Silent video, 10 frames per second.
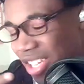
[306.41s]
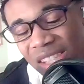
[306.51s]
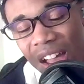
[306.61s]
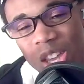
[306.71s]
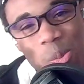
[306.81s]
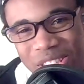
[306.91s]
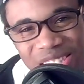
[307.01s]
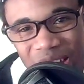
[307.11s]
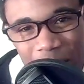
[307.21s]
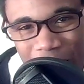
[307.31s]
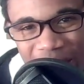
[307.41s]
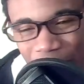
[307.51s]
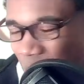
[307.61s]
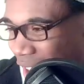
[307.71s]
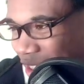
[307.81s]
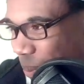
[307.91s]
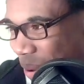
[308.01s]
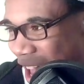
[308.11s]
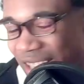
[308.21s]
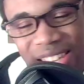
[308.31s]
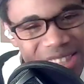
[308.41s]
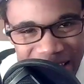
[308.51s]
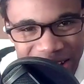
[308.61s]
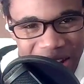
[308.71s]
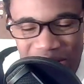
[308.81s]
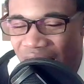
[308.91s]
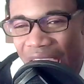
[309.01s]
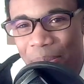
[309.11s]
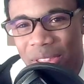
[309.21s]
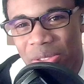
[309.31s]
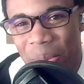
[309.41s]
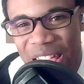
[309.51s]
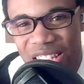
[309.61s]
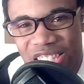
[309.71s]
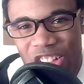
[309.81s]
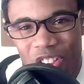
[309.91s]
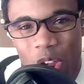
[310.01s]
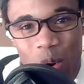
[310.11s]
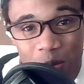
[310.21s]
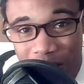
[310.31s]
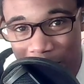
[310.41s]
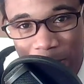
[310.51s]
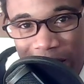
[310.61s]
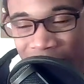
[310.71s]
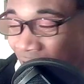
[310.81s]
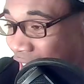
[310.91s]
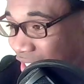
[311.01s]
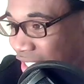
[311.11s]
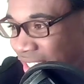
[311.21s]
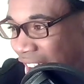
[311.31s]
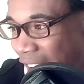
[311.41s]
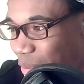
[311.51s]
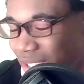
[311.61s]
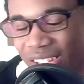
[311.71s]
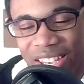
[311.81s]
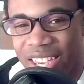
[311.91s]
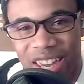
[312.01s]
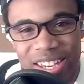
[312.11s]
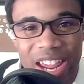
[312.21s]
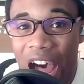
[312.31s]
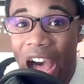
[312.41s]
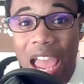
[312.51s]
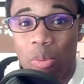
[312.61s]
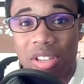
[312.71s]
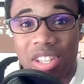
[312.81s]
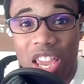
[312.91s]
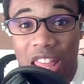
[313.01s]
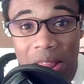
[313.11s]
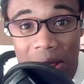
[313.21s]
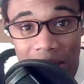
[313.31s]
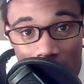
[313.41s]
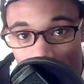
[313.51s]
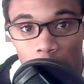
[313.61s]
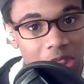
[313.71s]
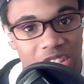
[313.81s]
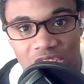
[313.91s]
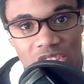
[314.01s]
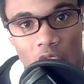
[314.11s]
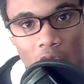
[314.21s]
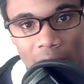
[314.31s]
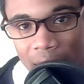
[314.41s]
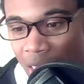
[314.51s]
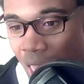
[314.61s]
This song has been stuck in my head for like the past 10 years. I've been playing this song on repeat since I was a kid. I was in love with this song.